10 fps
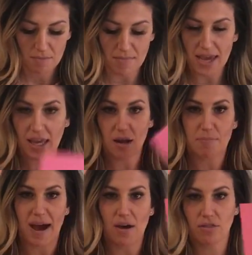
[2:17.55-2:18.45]
make it
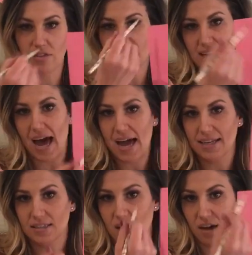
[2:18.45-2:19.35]
about the
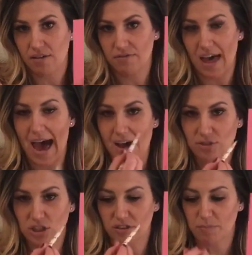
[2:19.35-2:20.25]
size of the
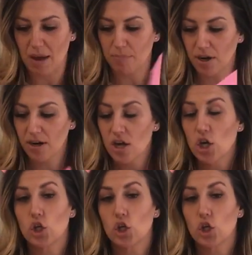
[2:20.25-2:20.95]
half sheet of paper.